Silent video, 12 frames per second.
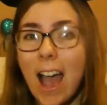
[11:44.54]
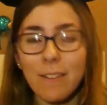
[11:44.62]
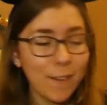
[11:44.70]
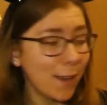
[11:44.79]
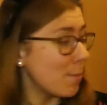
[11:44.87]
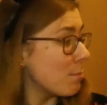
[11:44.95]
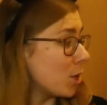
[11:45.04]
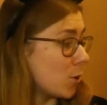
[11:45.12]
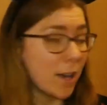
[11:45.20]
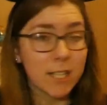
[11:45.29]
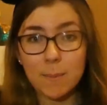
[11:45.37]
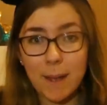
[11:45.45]
I think money
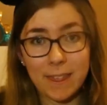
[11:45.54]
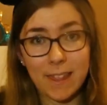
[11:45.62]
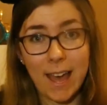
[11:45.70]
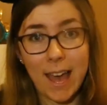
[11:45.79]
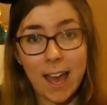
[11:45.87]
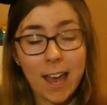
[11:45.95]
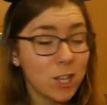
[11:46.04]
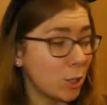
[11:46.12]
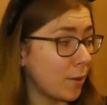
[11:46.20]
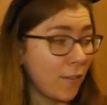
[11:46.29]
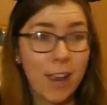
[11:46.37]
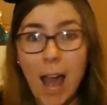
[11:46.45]
well spent there. She'll
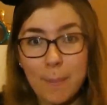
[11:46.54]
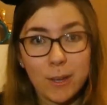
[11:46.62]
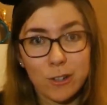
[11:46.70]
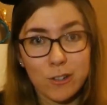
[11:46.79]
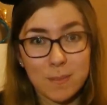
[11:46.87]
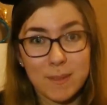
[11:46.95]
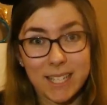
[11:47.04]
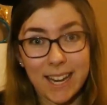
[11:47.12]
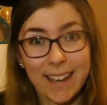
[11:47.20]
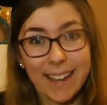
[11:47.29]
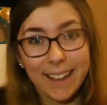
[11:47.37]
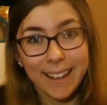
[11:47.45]
be very happy on Christmas
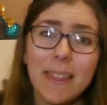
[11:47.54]
Day.